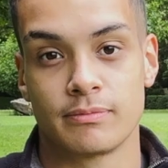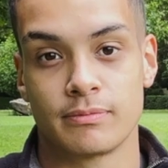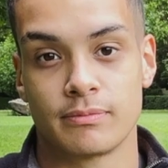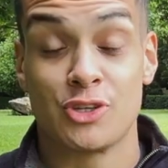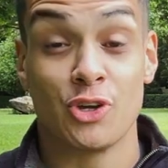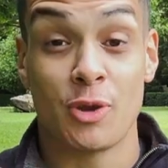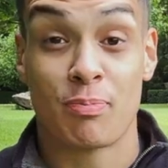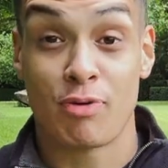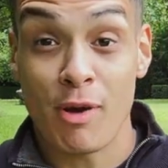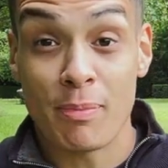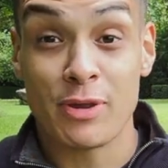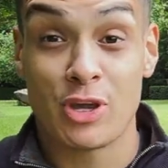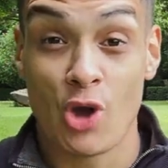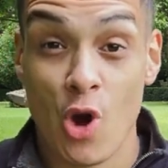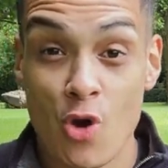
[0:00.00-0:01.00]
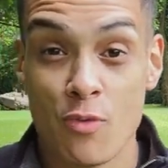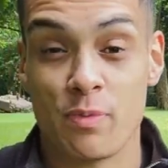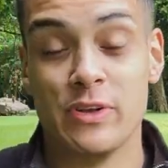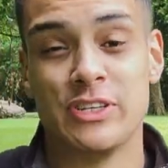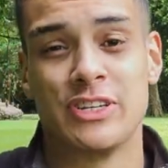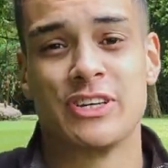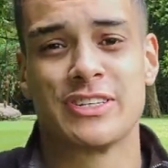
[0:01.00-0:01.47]
So you're probably
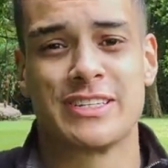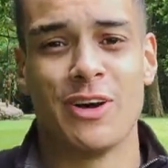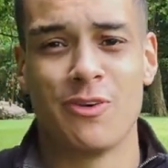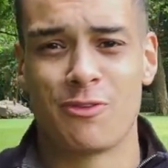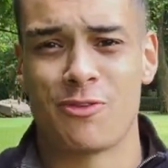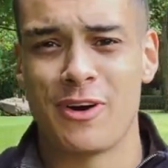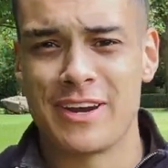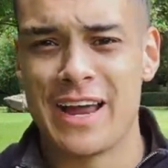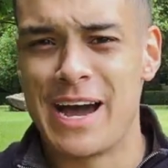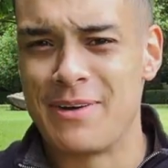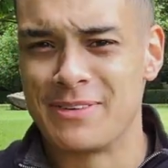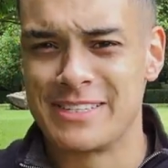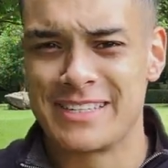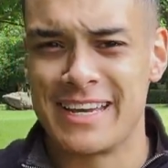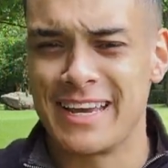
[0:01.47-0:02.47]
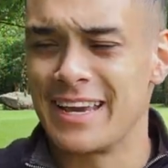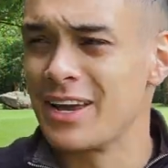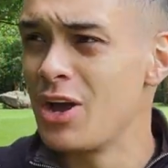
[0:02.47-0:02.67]
coping to yourself right now and saying,